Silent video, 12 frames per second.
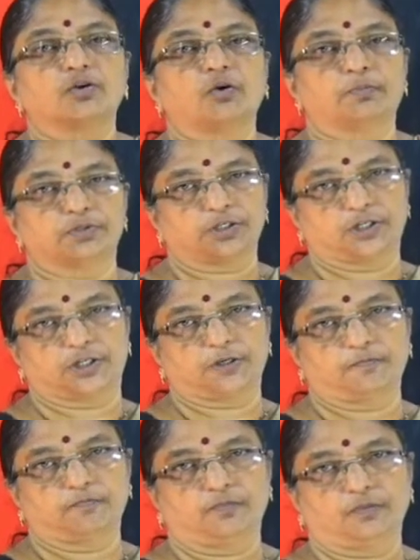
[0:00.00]
opposite.
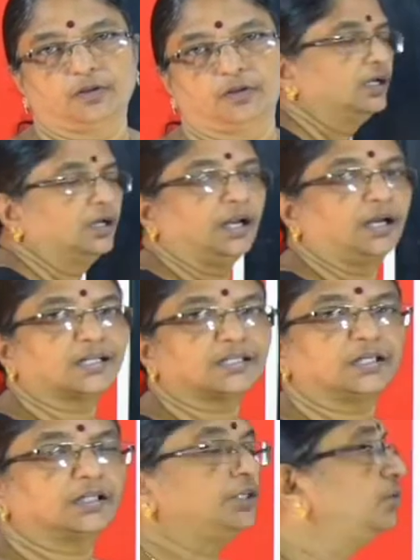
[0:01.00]
Let us
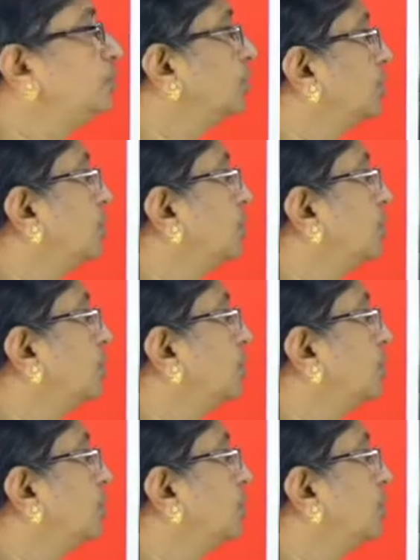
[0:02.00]
see the unit